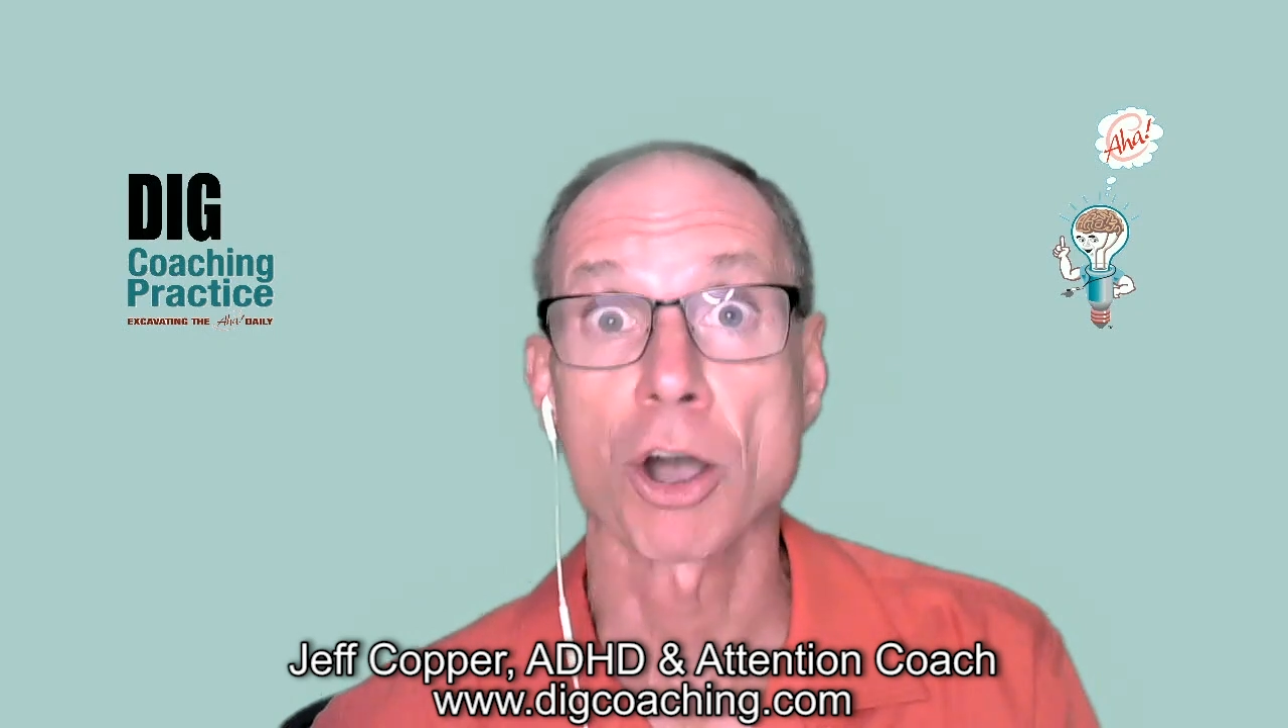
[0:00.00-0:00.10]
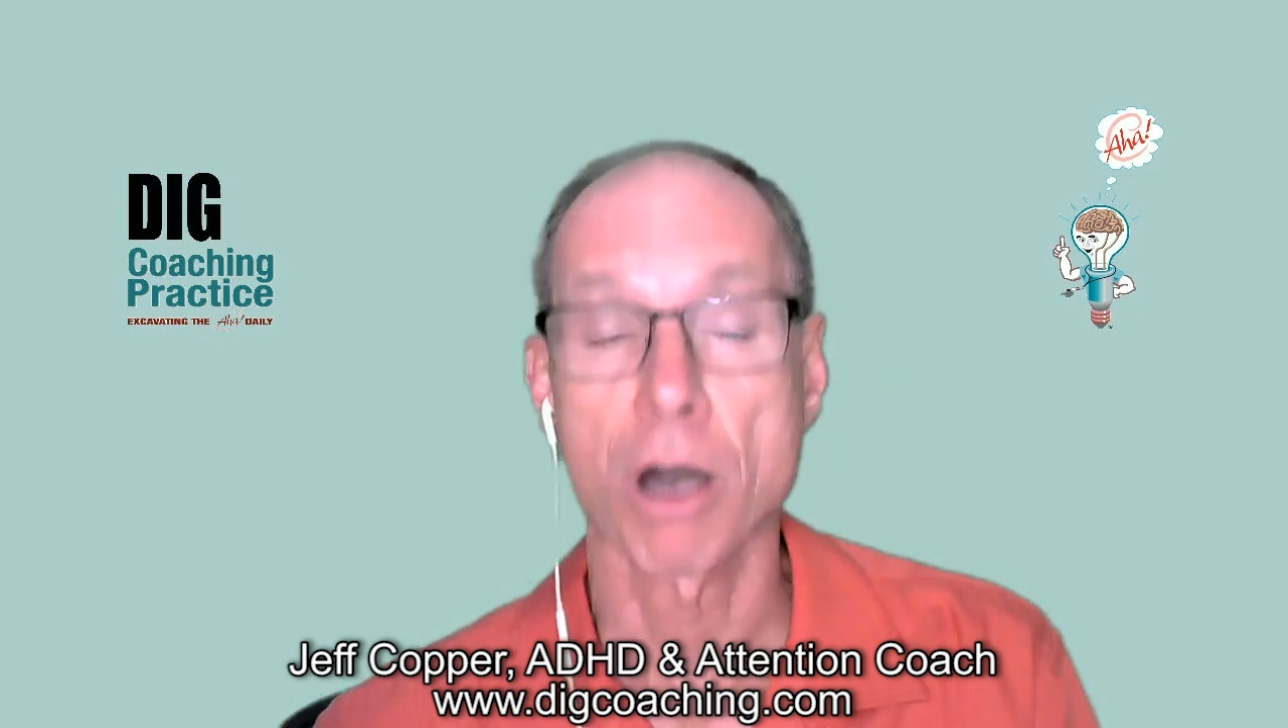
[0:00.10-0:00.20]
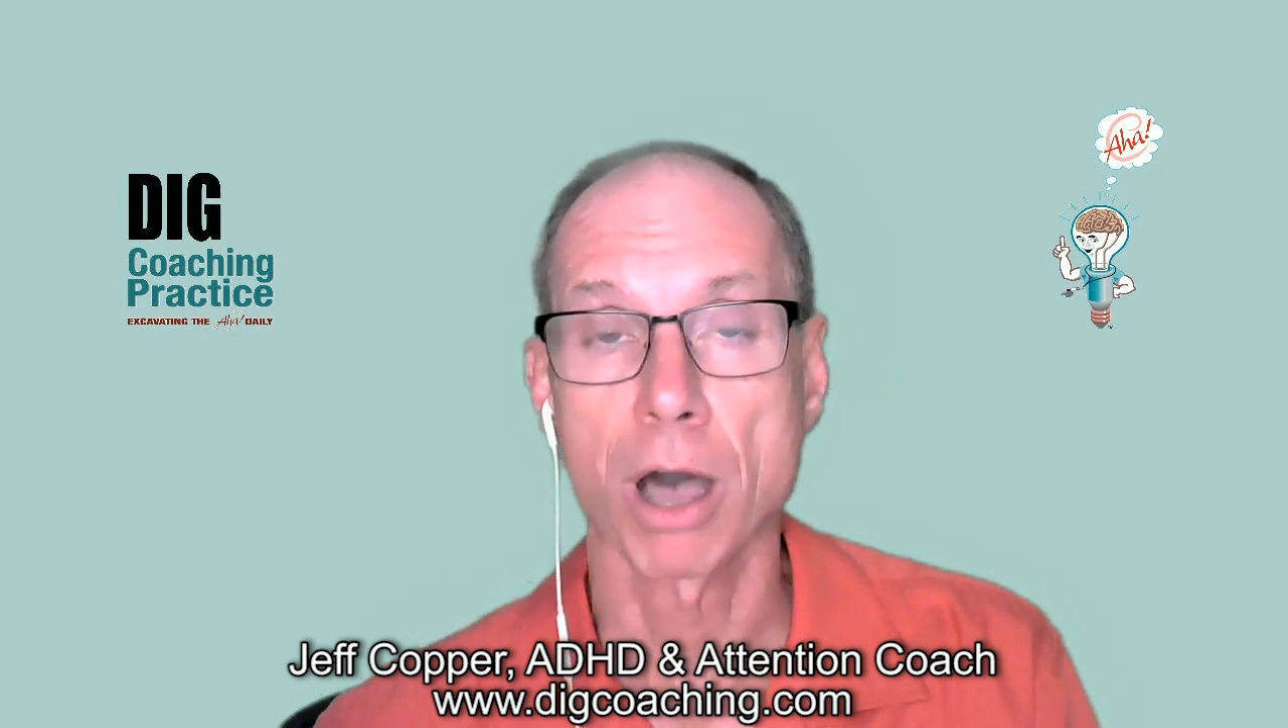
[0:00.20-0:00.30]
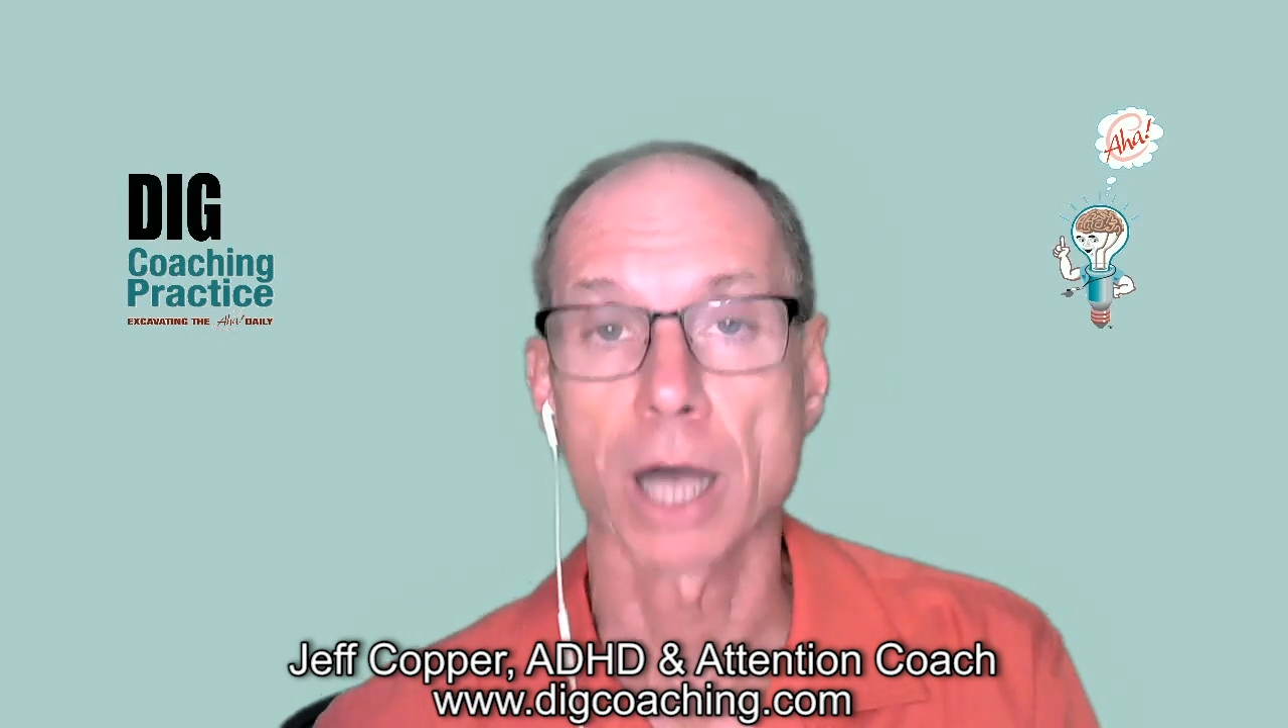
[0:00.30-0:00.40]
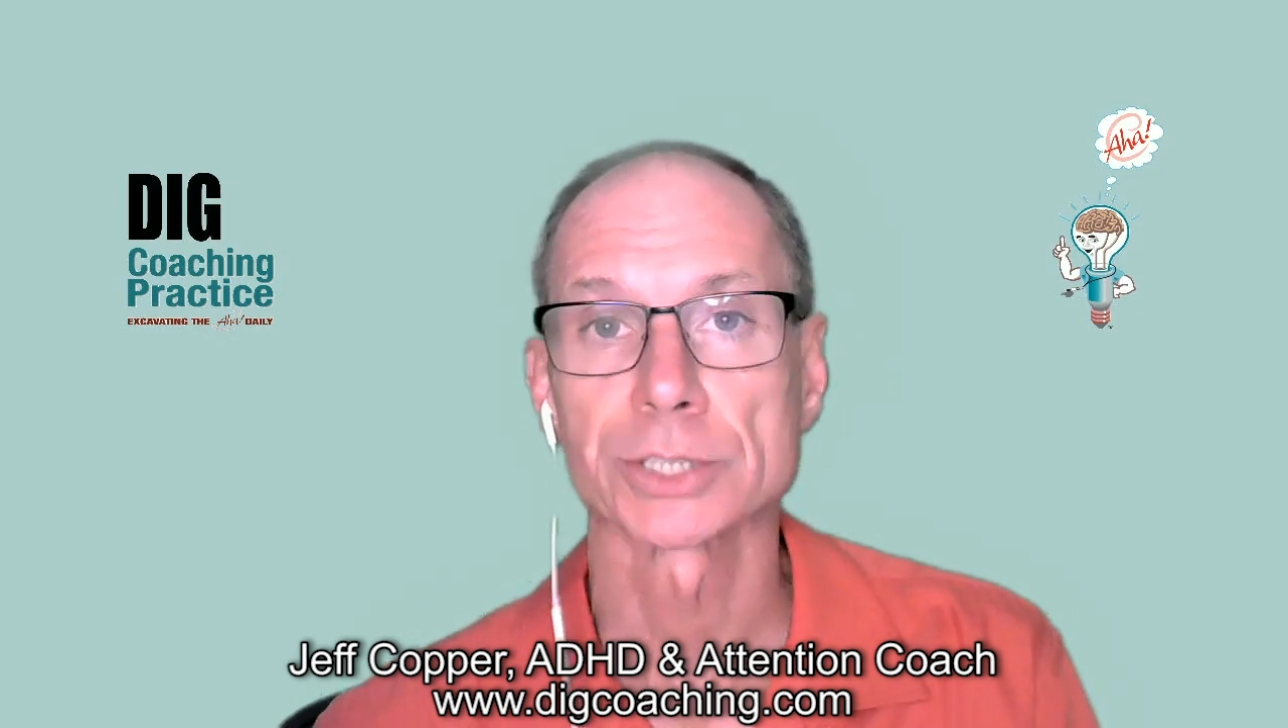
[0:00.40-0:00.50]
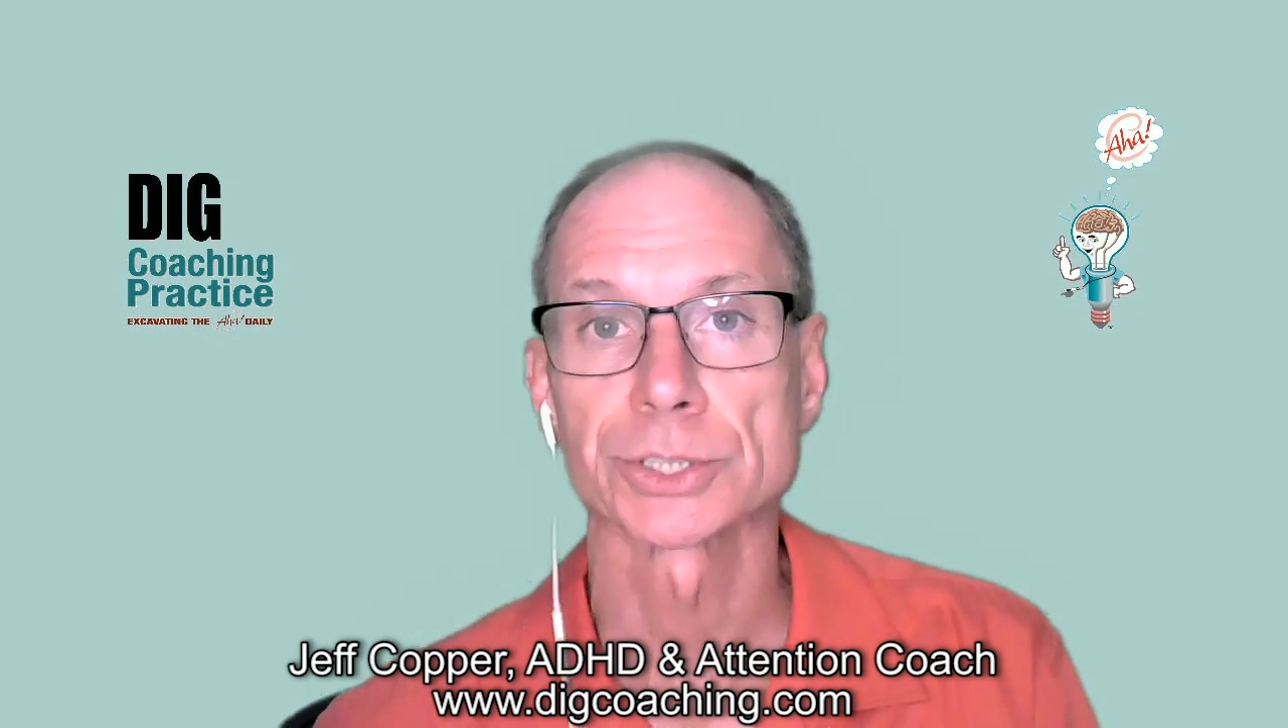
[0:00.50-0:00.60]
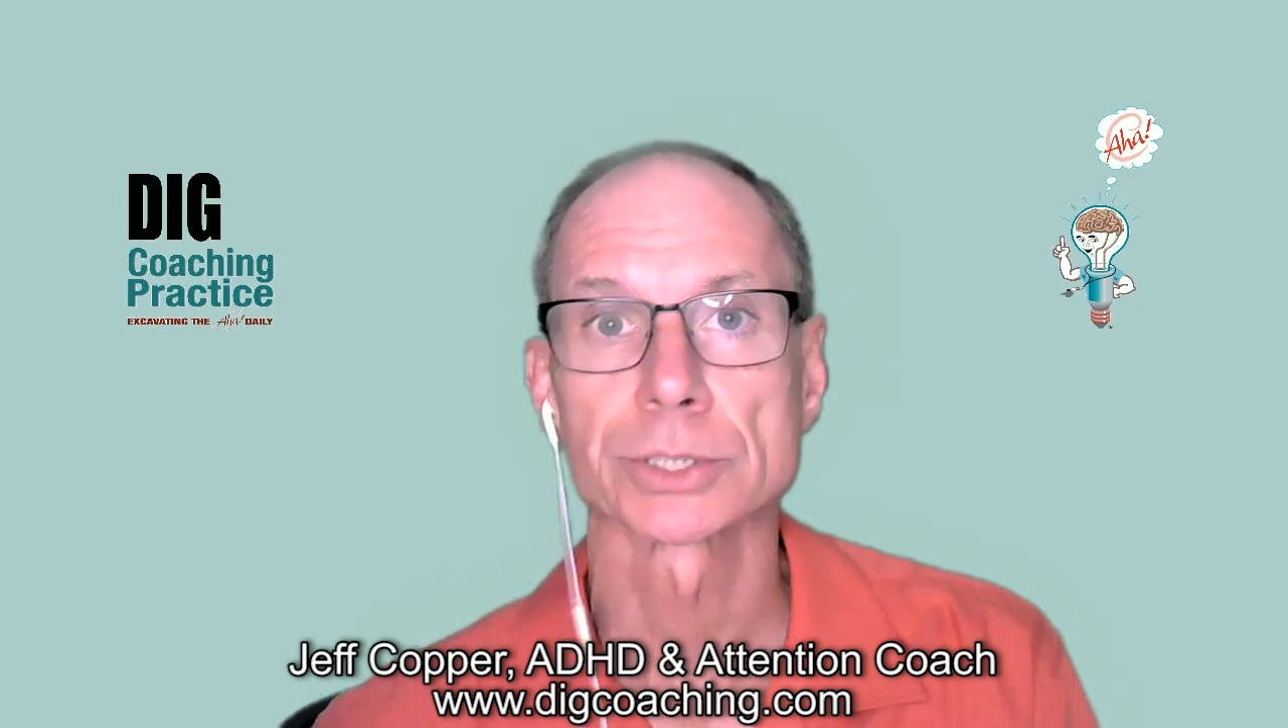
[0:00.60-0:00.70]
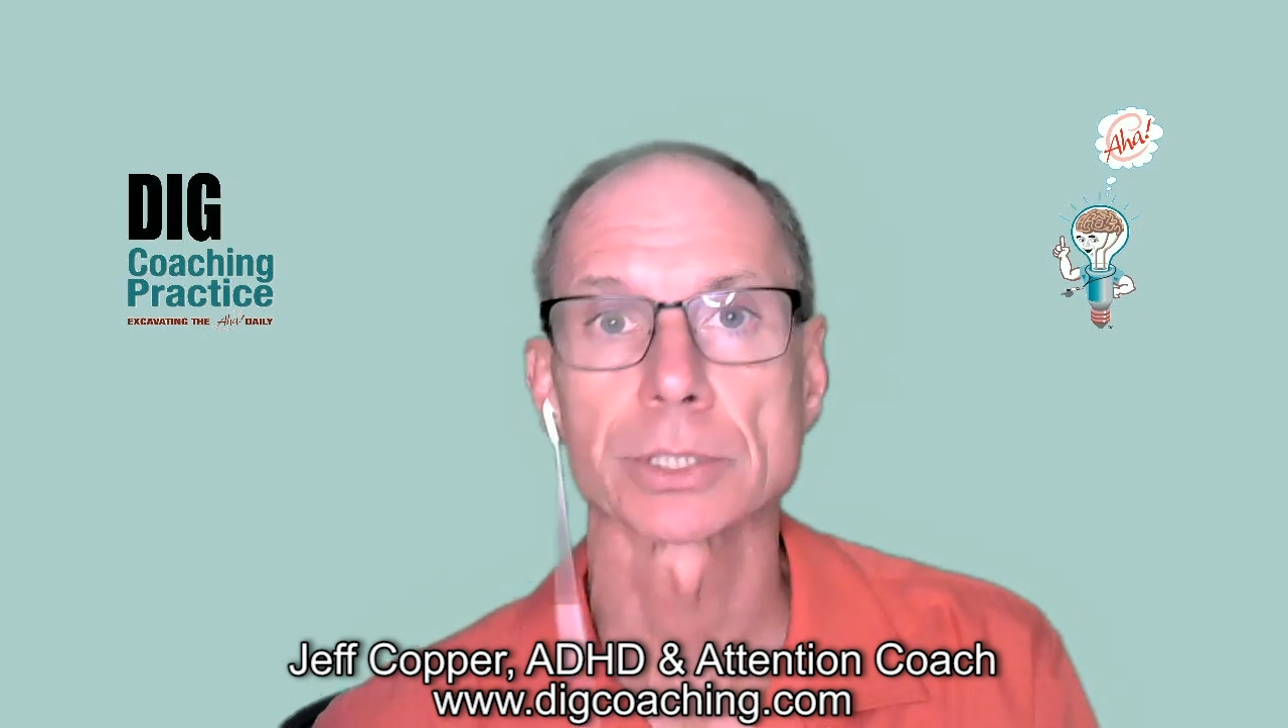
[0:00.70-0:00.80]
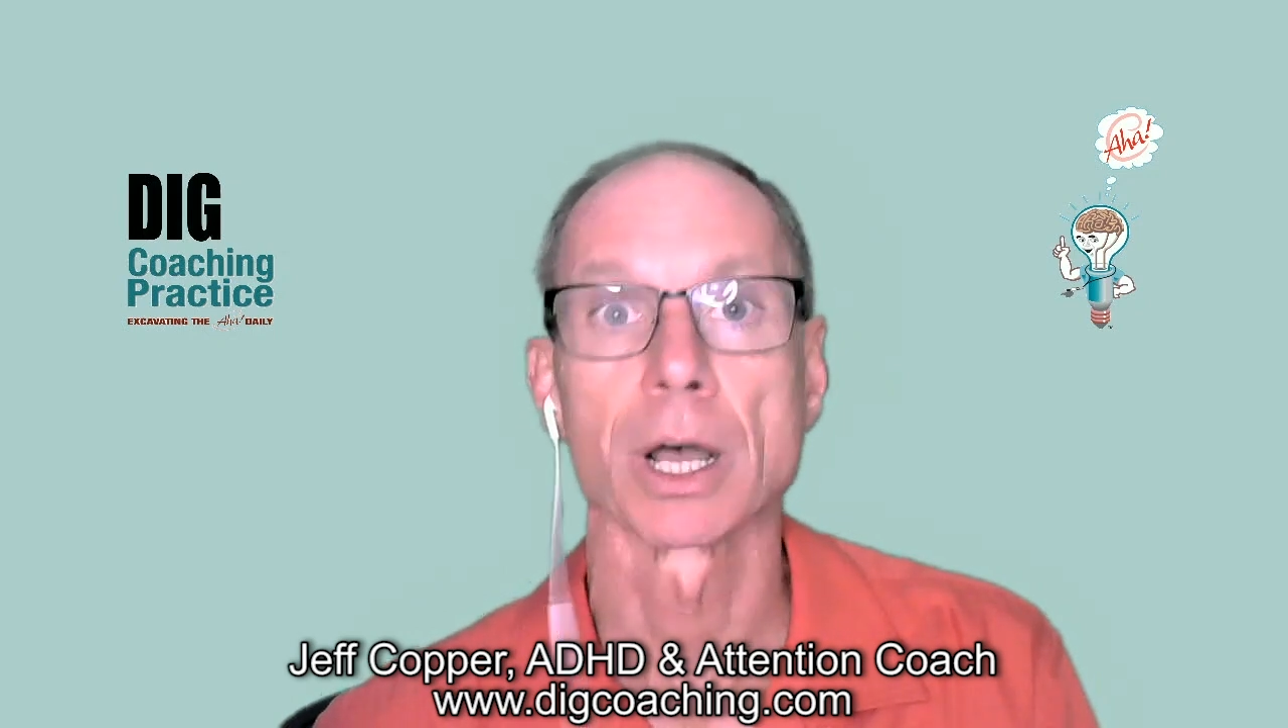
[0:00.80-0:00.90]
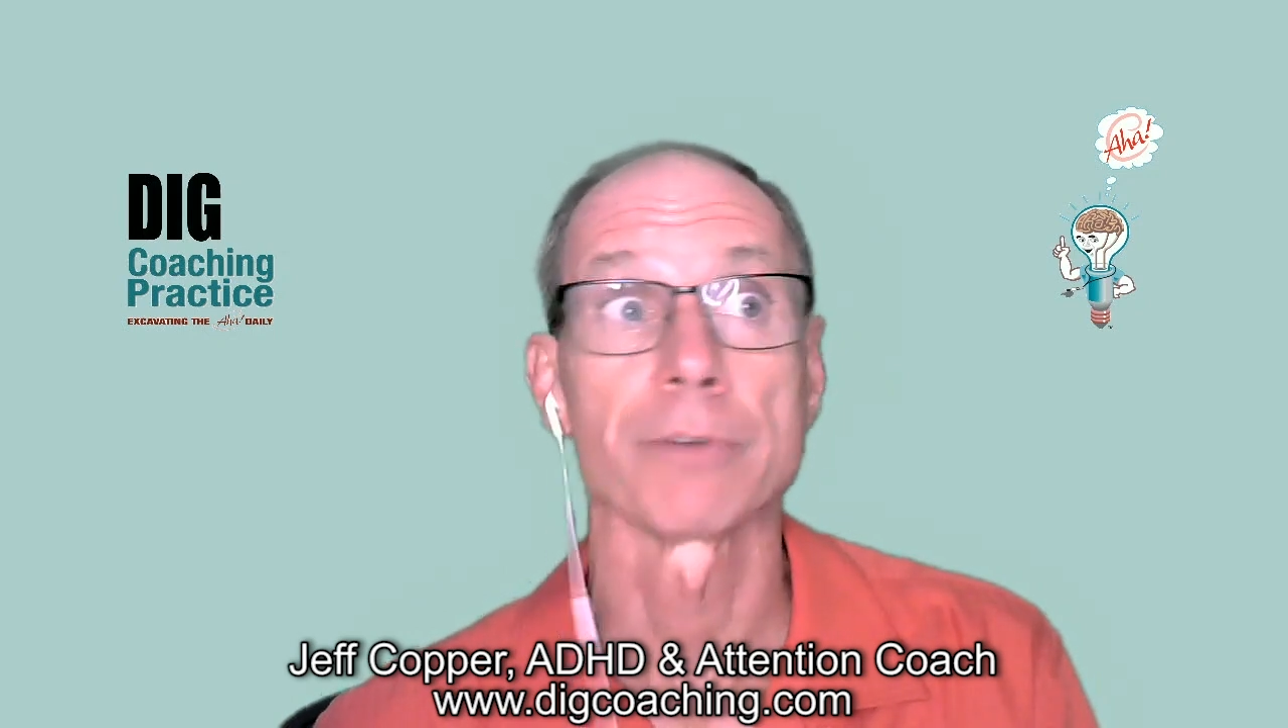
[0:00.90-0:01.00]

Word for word: costs